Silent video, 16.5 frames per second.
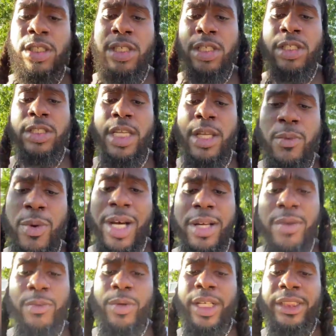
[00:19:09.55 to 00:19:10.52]
Say,
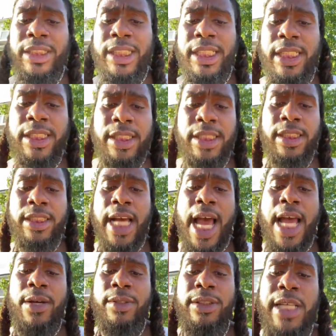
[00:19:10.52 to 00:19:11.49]
what's in the sky
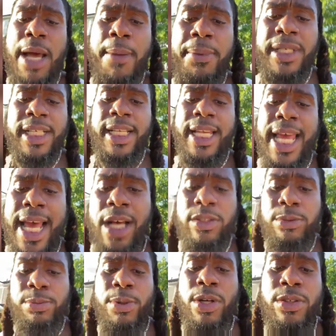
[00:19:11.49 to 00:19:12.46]
on top of the clouds,
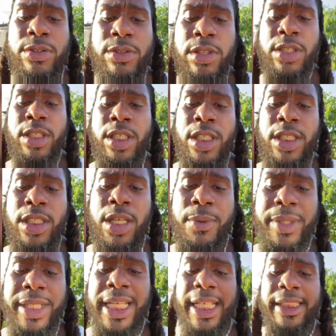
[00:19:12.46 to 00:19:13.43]
bro, that we
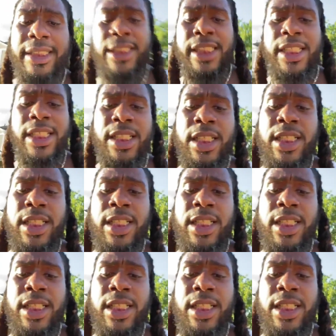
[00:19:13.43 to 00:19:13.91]
can't see?